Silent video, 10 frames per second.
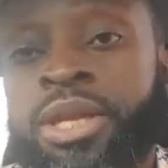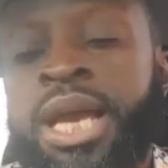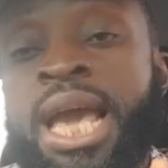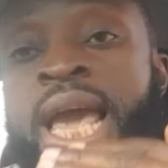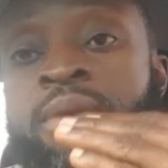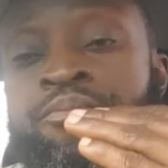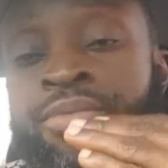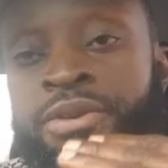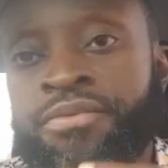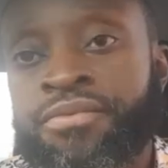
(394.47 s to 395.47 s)

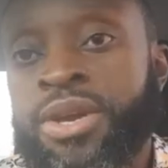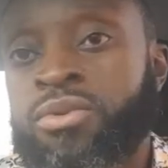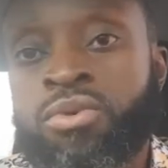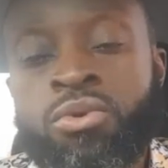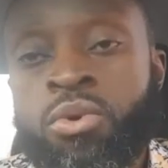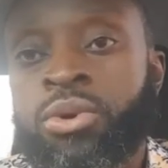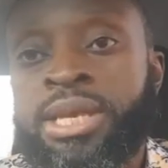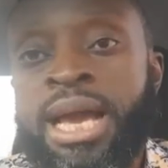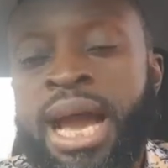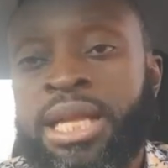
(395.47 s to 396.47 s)
Everything will go,
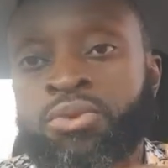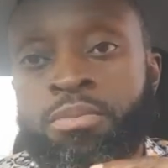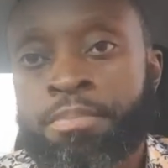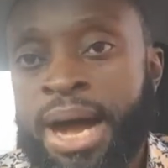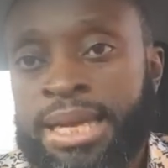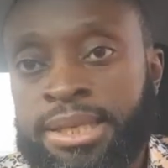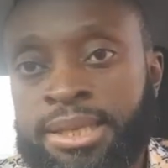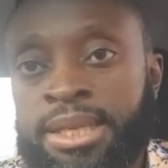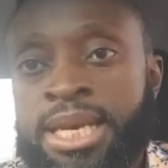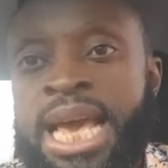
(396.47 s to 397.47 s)
the earth will
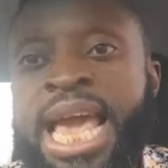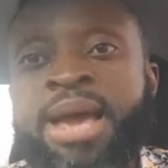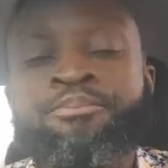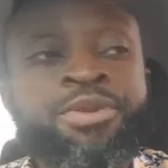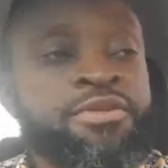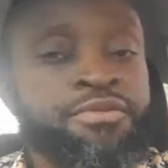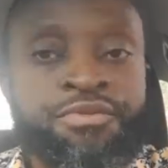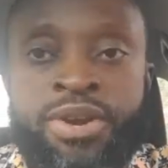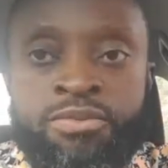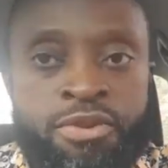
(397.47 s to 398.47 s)
pass,
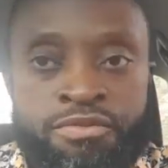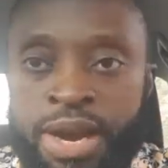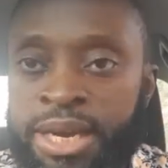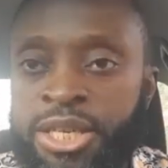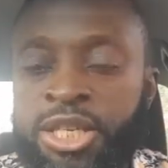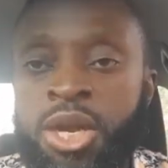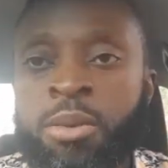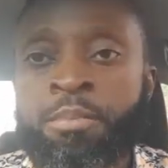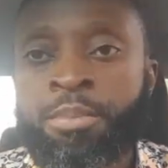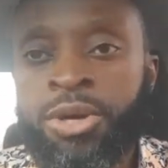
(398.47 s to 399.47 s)
everything will vanish,
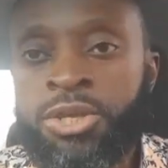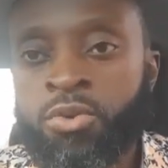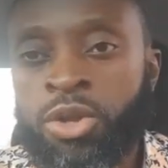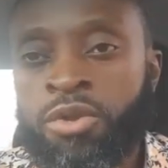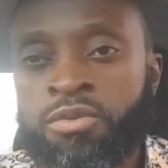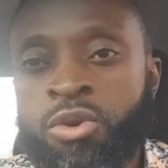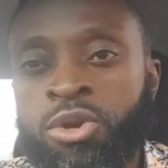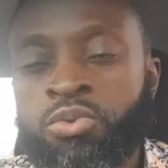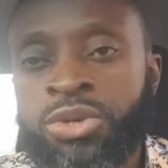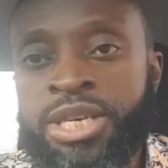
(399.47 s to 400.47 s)
but the word of
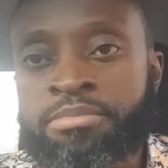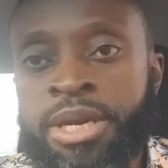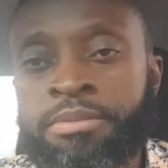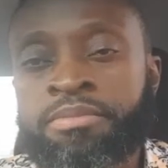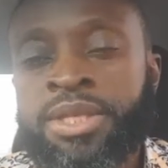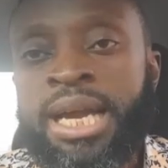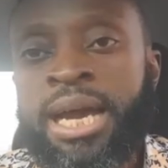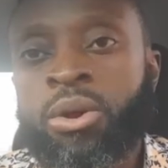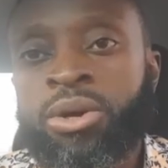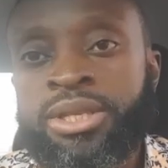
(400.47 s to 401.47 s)
God will remain.
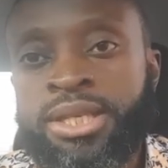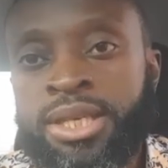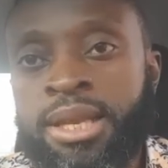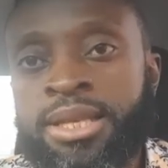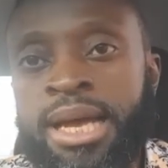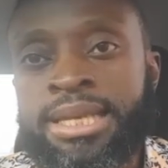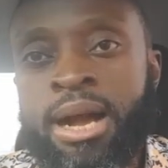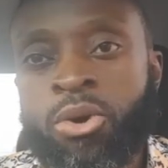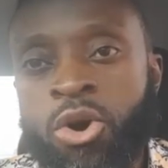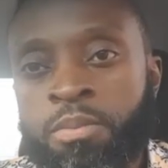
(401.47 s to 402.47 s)
And until it has
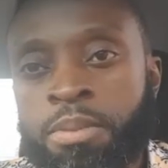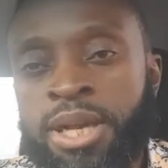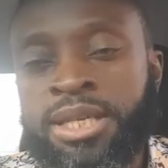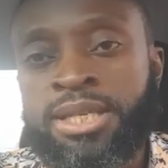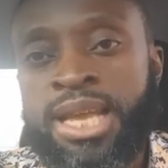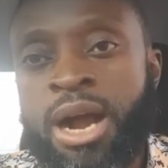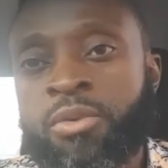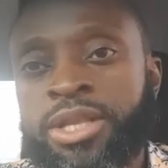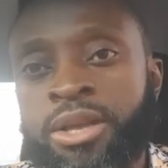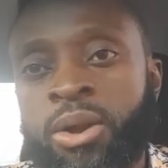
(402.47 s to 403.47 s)
accomplished that
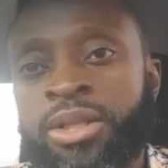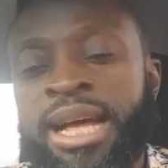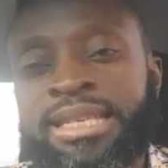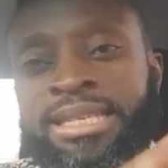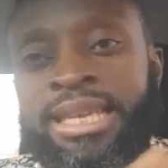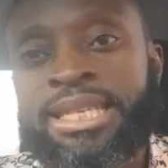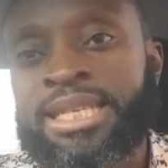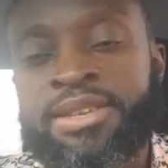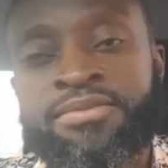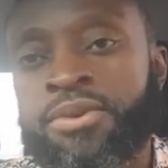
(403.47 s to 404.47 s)
which the Lord has sent
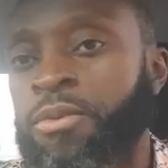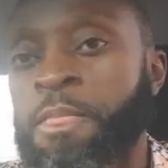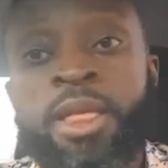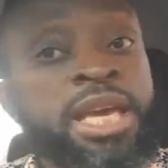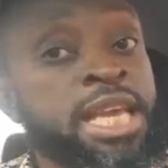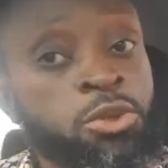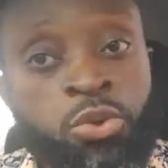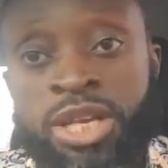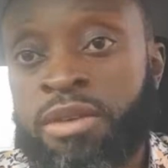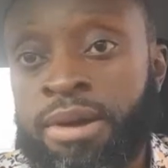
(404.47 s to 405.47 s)
it for, it
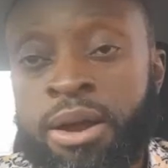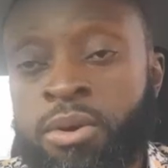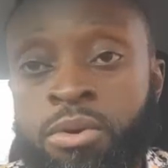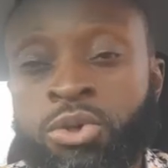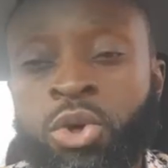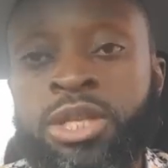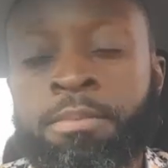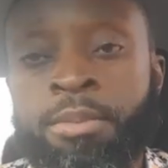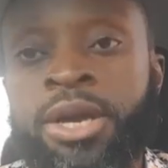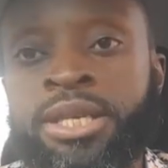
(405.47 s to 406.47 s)
will never go. So the
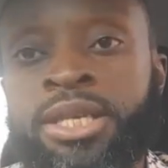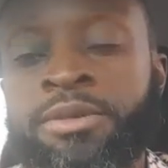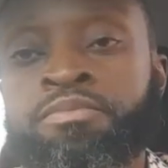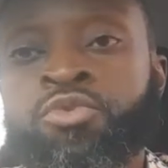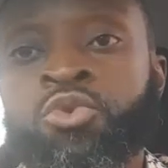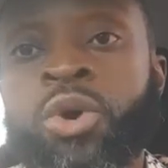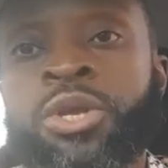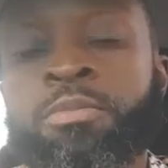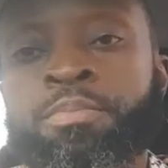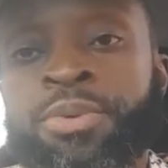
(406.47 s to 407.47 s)
point is, when
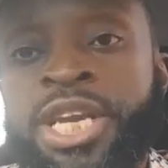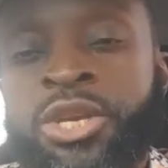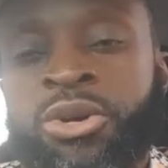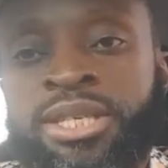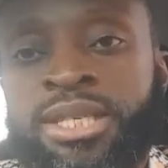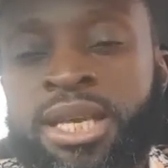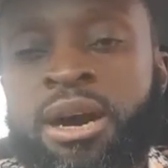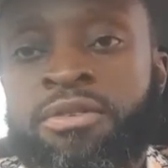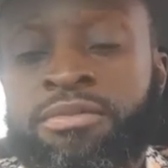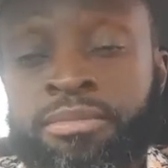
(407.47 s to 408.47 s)
you bring
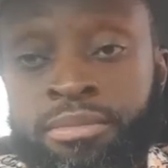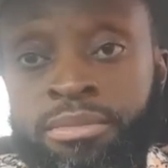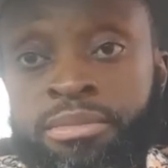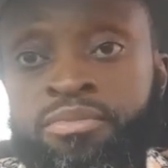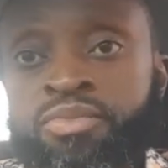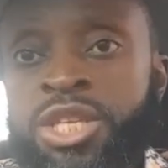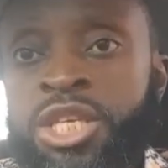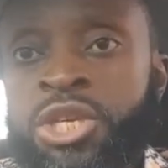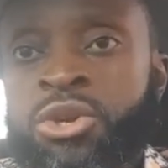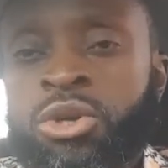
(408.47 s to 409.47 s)
yourself,
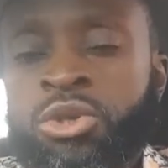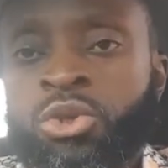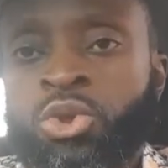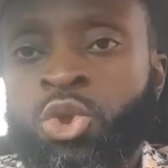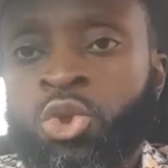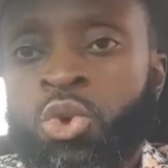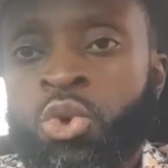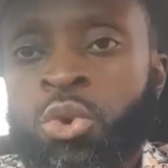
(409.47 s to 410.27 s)
to